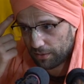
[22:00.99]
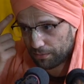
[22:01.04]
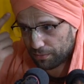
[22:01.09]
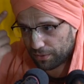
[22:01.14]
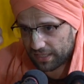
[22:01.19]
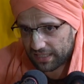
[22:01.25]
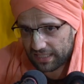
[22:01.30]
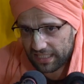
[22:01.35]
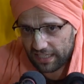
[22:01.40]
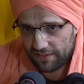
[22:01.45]

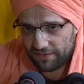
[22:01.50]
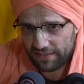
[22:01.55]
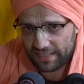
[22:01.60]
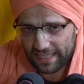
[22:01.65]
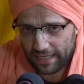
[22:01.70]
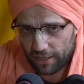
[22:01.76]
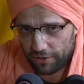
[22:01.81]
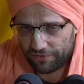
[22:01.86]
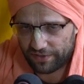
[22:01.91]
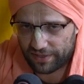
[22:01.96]
perceived
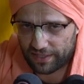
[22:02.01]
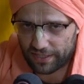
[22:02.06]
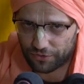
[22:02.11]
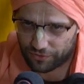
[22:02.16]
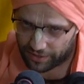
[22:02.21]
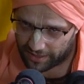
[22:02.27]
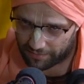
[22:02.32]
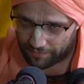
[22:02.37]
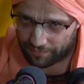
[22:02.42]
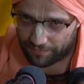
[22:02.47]
self in the
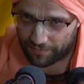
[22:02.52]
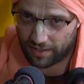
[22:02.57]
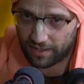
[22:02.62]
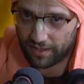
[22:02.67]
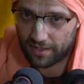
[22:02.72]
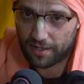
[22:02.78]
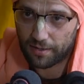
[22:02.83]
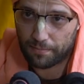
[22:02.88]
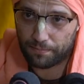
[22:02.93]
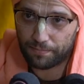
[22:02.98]
dream,
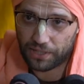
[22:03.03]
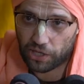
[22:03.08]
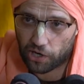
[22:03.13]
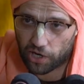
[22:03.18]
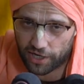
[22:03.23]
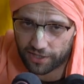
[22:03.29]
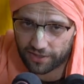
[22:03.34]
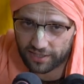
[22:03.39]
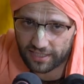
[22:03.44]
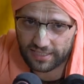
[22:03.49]

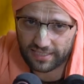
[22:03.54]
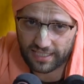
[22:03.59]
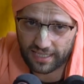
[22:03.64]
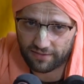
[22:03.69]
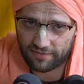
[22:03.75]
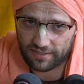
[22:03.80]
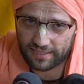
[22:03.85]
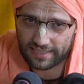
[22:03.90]
beyond the state of